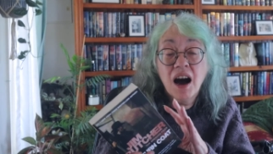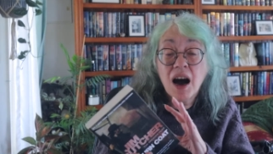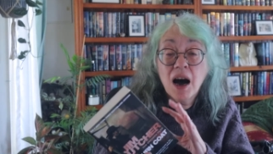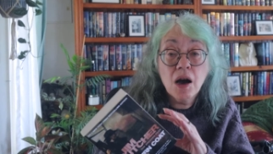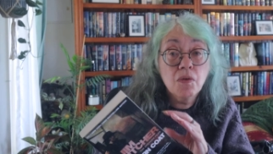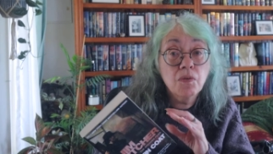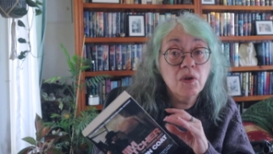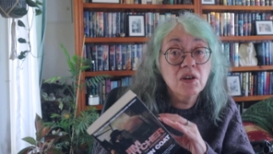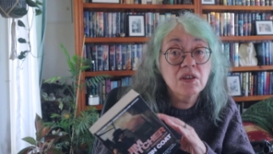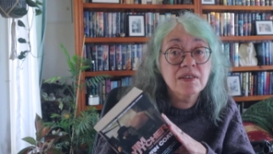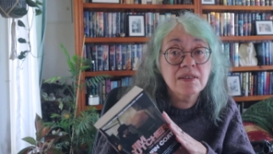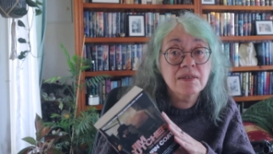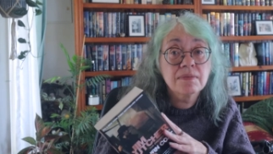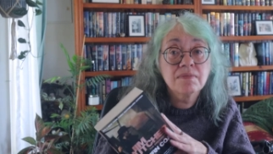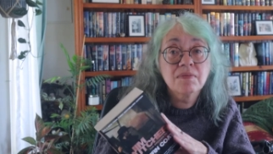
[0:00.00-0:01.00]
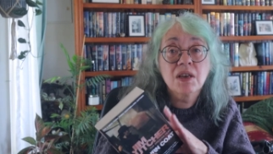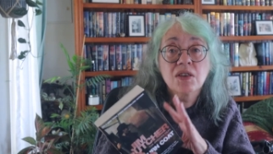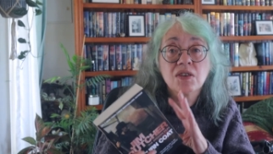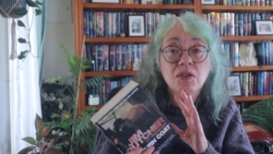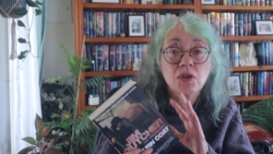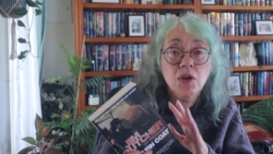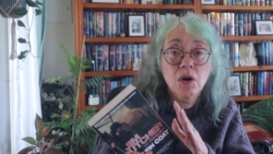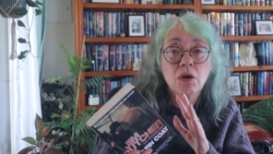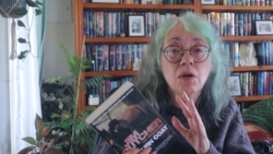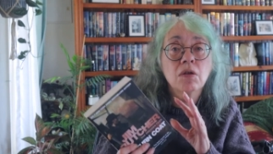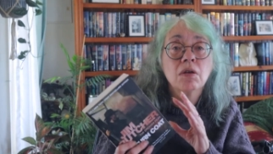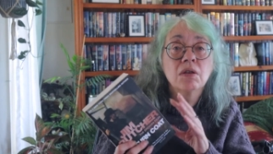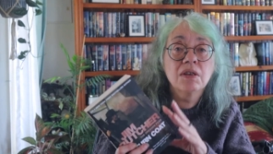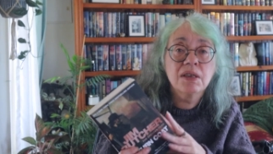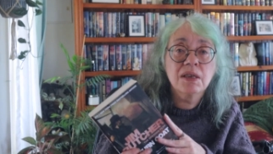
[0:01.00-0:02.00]
I was so
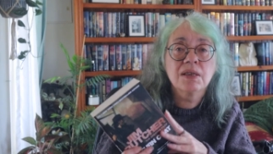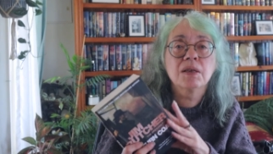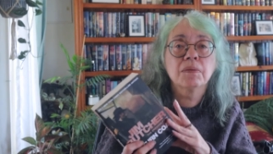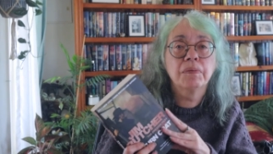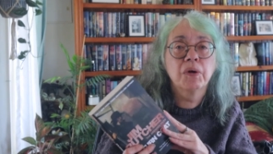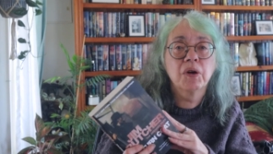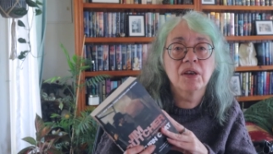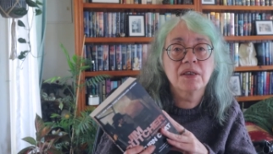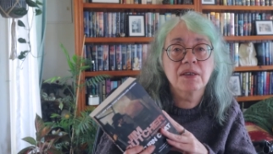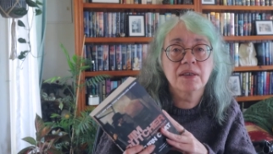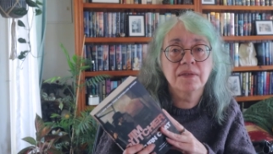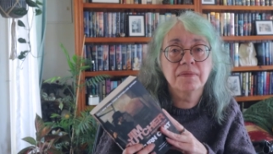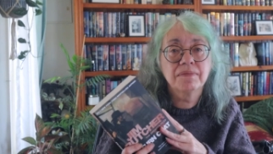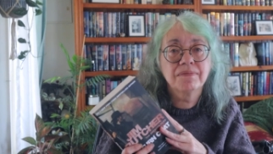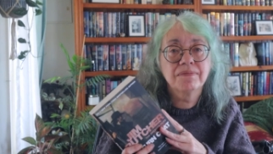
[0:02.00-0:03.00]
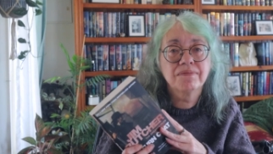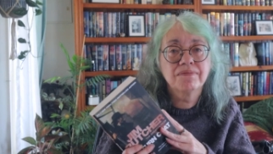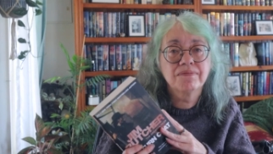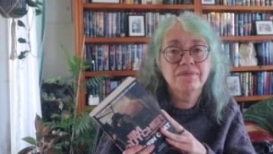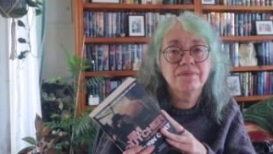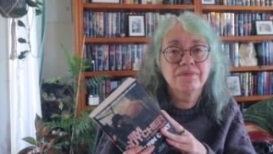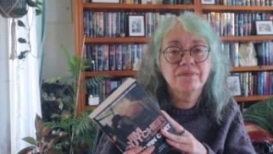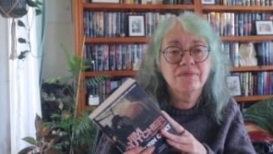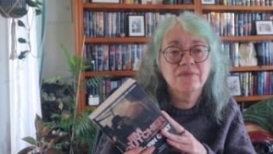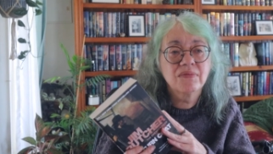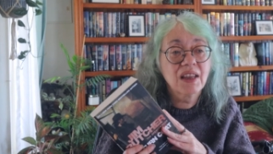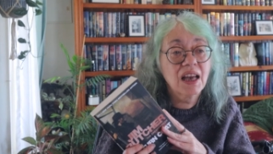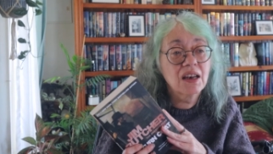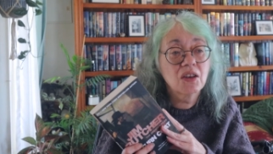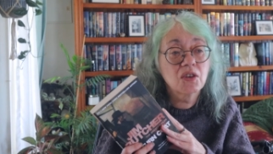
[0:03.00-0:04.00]
disappointed.
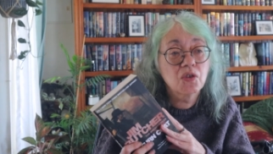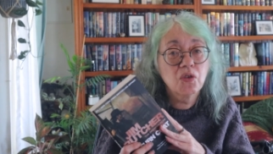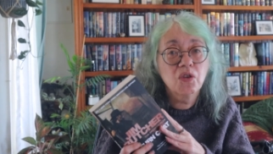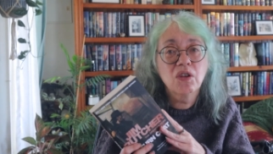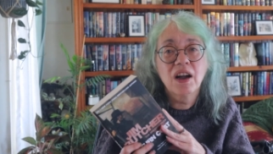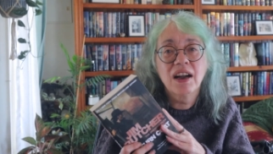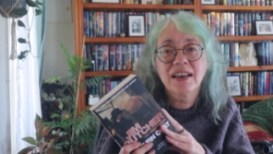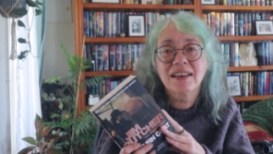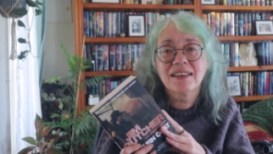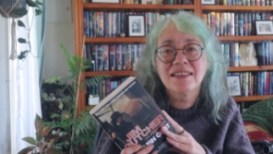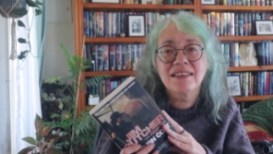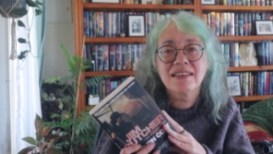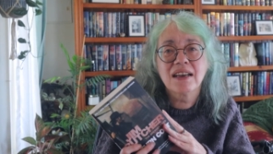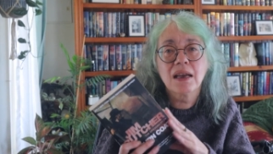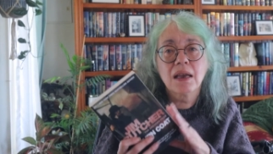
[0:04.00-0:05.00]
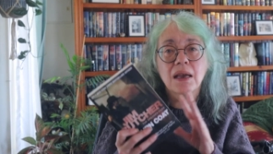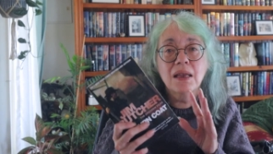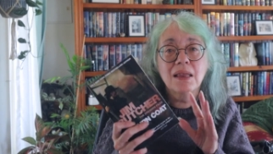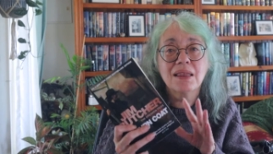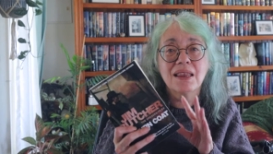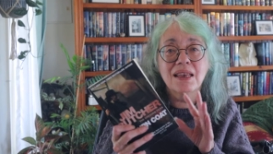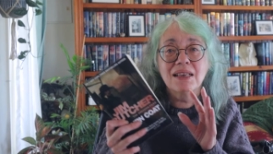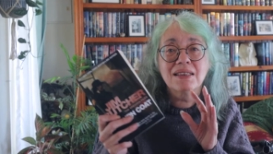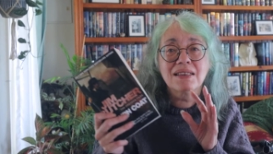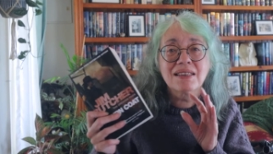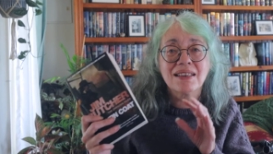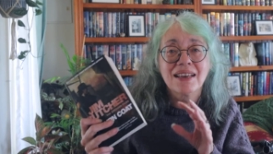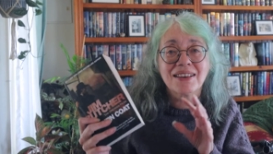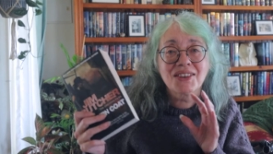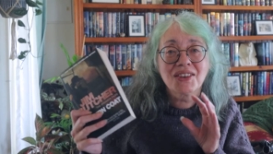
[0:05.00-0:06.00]
That is all I can say in this
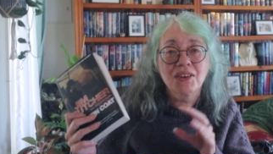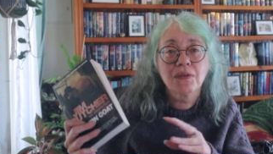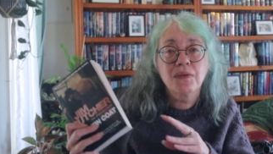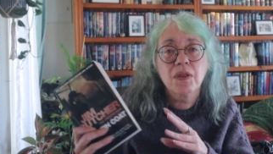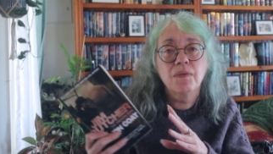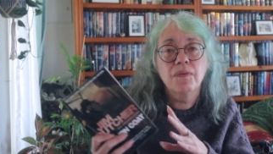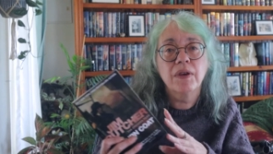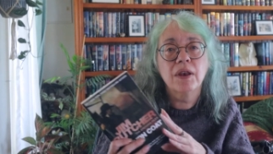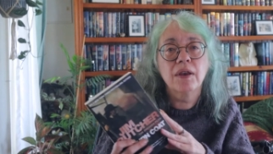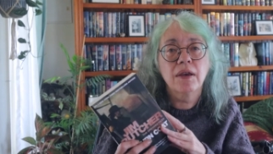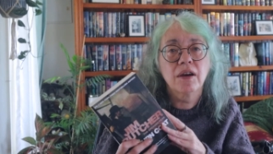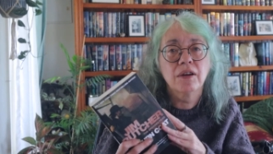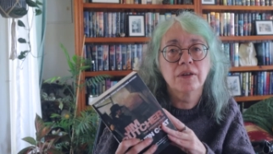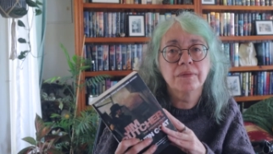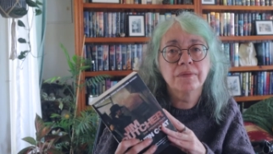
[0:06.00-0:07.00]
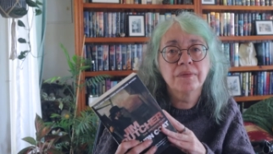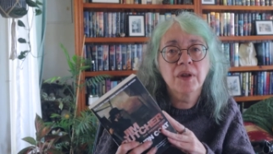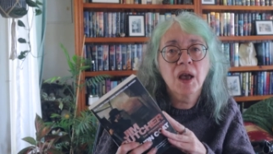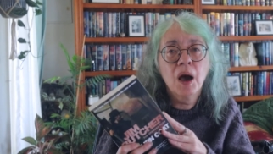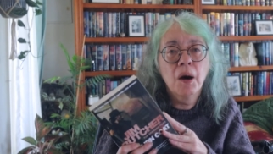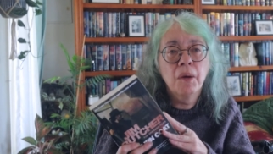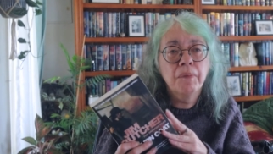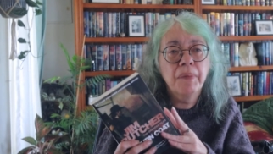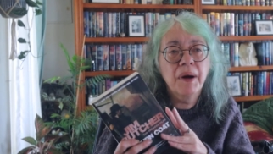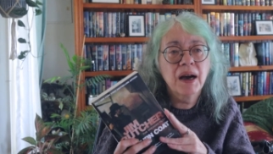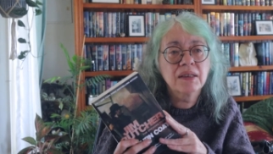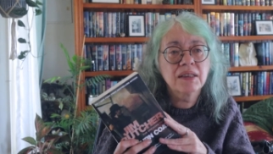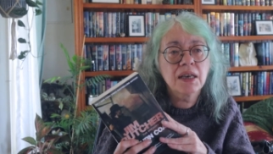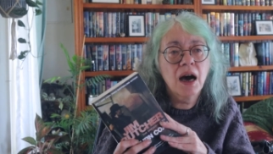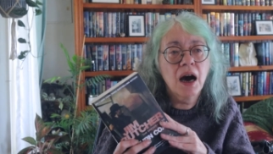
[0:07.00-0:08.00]
section of the video
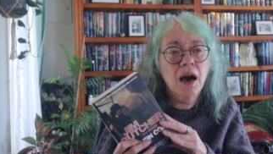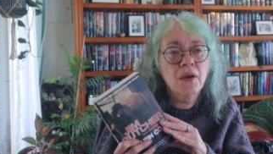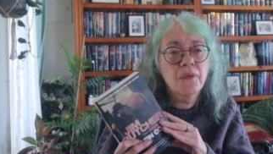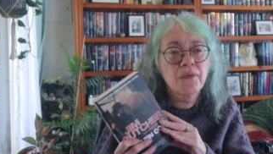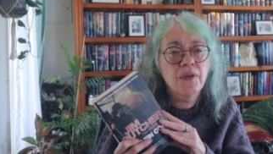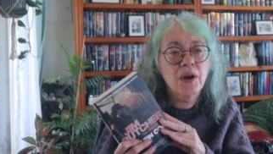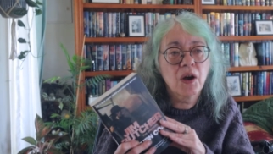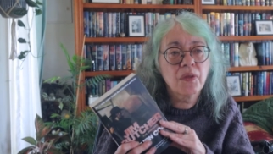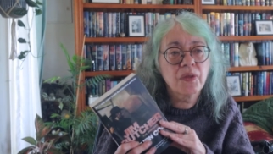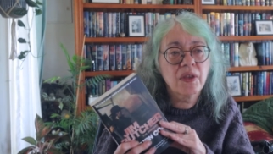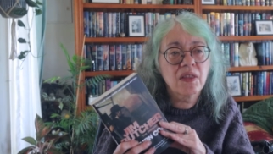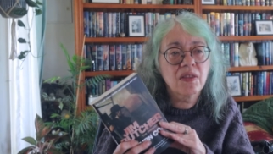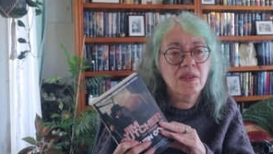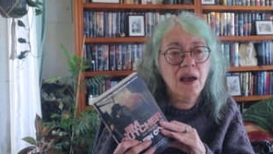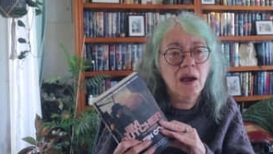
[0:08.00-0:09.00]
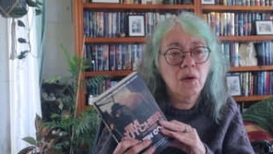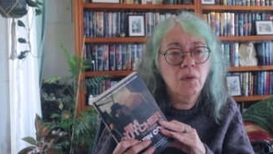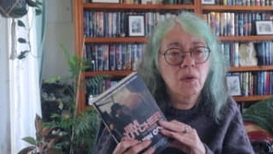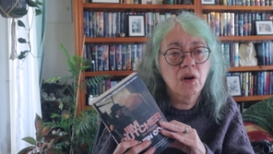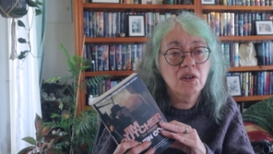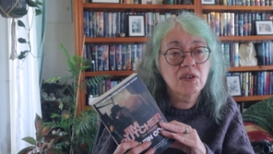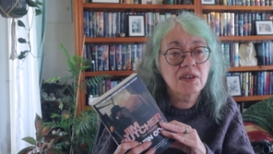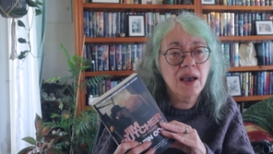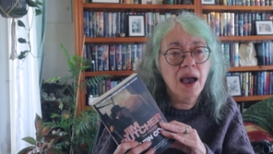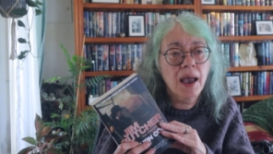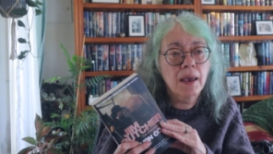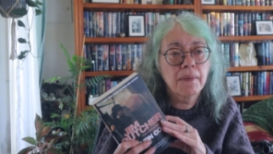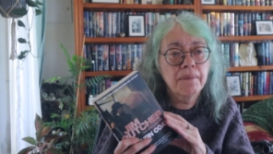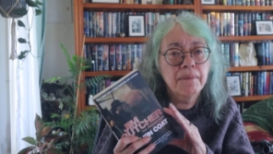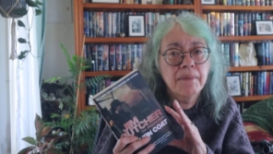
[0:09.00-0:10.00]
but I felt that that was
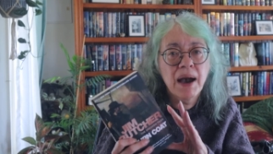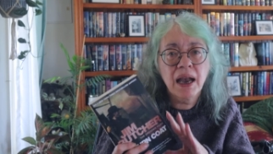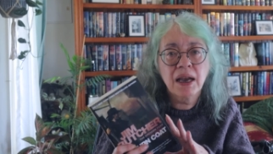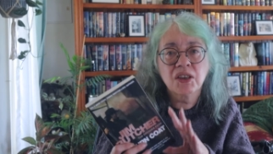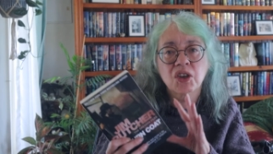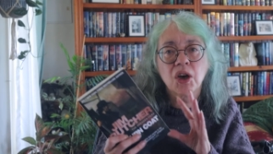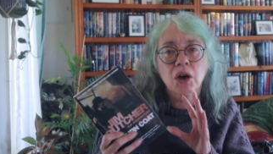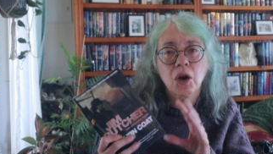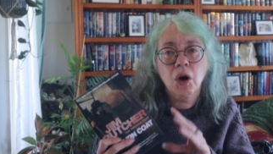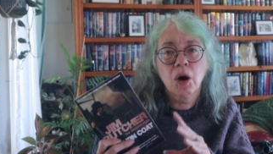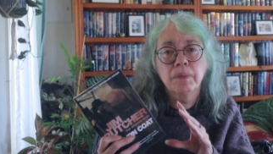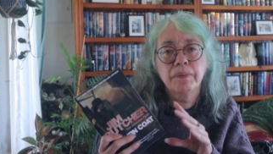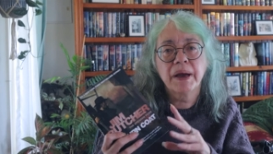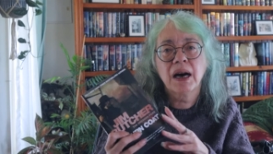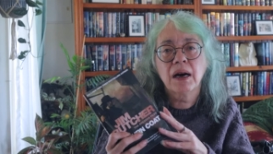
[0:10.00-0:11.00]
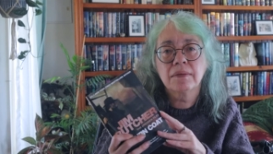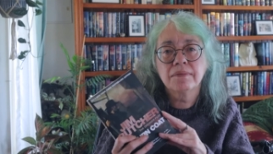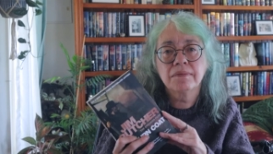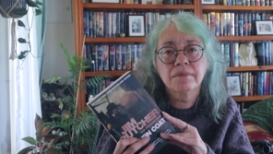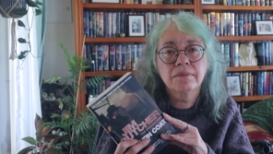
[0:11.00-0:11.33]
a major cop out.